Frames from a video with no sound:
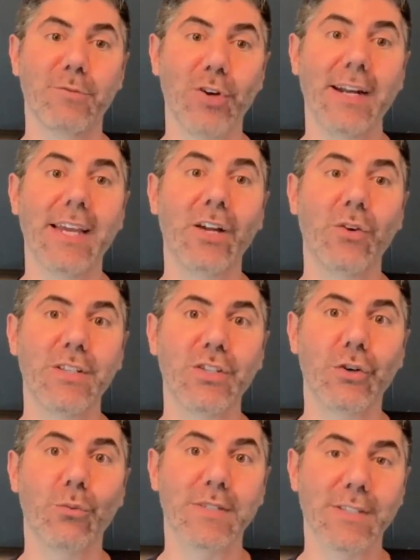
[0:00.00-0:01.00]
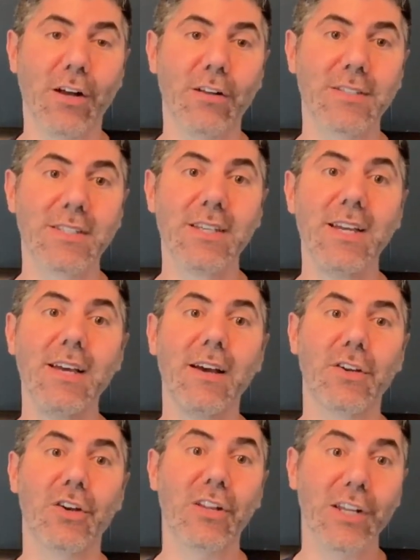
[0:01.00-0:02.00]
try to increase your results,
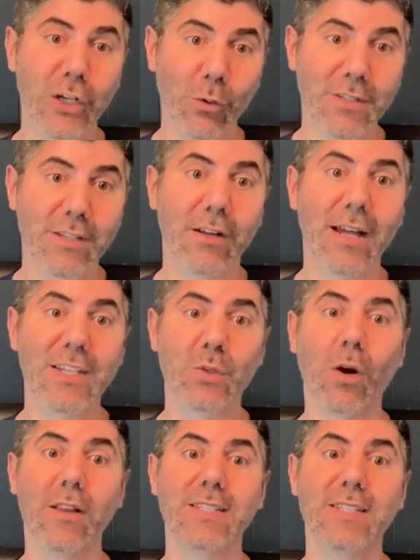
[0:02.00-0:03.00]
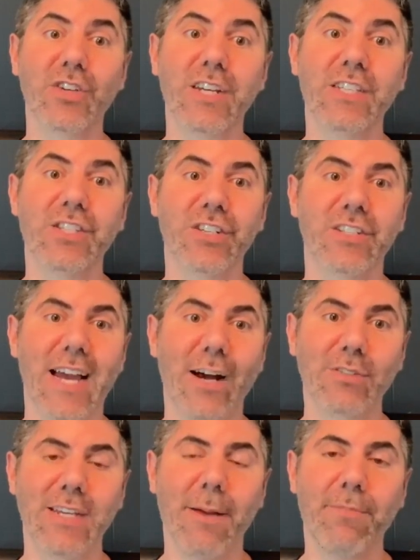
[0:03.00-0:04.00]
your clinical result, as well as decrease your
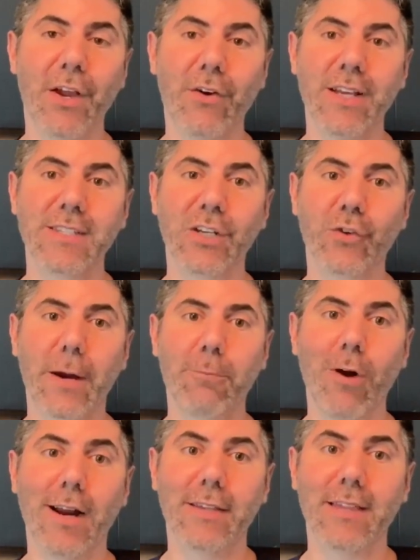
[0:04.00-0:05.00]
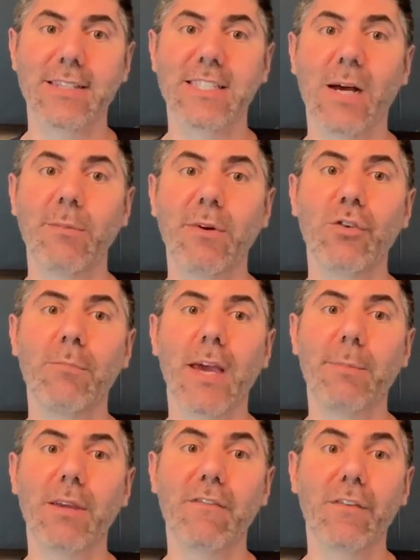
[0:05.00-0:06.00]
downtime, there is a great product that some of you may
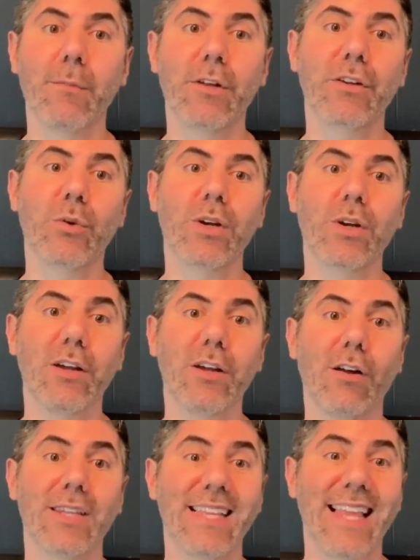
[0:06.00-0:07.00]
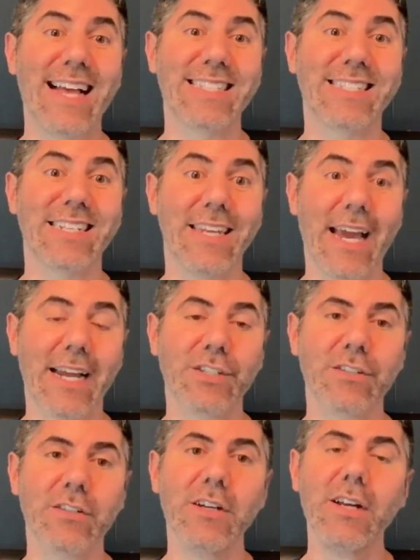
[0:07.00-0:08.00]
be familiar with called Elastin
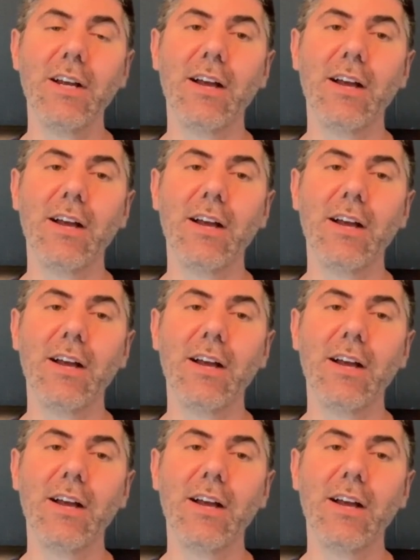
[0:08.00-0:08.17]
Nectar